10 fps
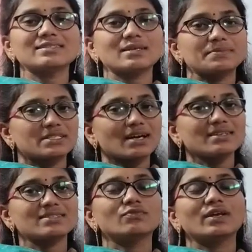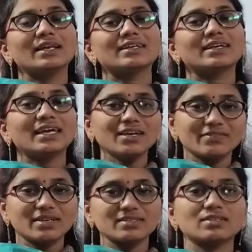substance
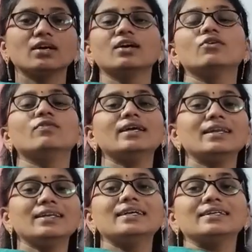will